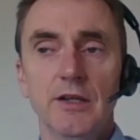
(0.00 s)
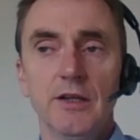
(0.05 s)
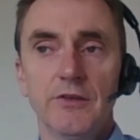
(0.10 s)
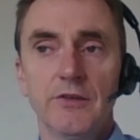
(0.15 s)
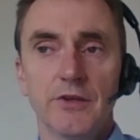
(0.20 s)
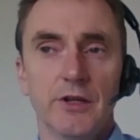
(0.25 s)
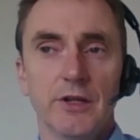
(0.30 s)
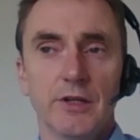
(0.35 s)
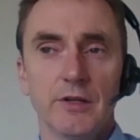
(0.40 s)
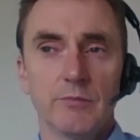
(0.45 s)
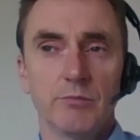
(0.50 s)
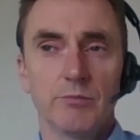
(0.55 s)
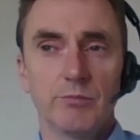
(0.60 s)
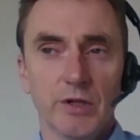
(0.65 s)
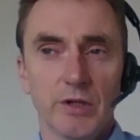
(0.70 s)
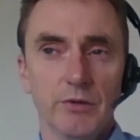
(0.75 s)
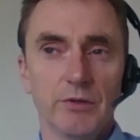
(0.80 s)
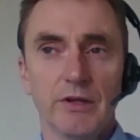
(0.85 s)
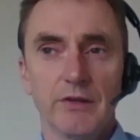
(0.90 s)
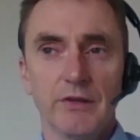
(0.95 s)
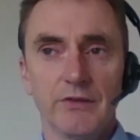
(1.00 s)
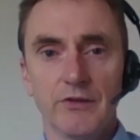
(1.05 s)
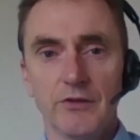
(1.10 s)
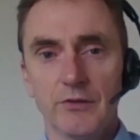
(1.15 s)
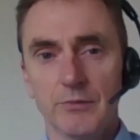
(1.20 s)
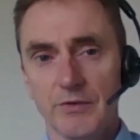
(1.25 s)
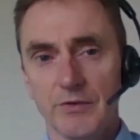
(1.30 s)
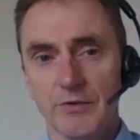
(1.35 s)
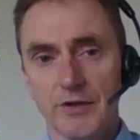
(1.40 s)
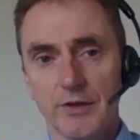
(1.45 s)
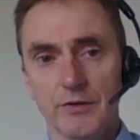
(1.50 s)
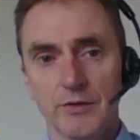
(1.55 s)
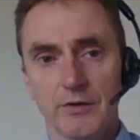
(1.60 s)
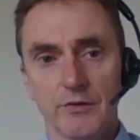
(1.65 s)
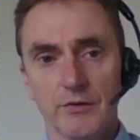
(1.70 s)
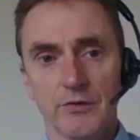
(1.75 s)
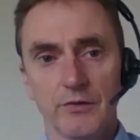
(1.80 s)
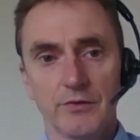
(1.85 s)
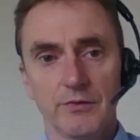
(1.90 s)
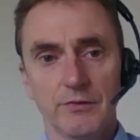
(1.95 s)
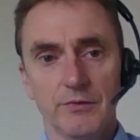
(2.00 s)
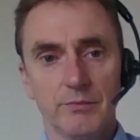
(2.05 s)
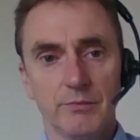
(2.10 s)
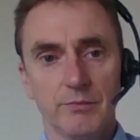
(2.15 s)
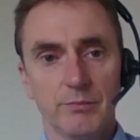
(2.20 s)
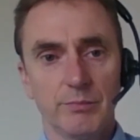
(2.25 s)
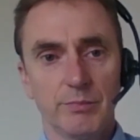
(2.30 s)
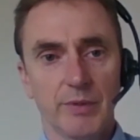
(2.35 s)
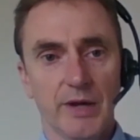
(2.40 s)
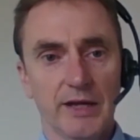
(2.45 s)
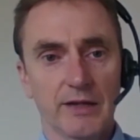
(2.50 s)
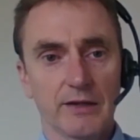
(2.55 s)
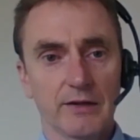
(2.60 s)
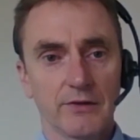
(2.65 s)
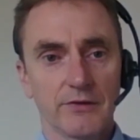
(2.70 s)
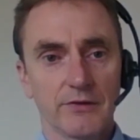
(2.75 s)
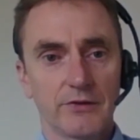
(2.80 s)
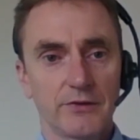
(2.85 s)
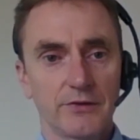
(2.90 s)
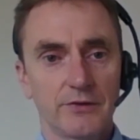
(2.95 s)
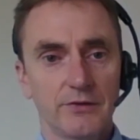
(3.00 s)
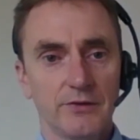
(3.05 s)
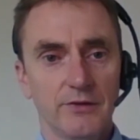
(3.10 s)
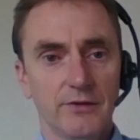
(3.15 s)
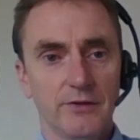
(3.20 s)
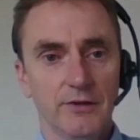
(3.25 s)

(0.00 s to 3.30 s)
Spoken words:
turning buildings into materials banks,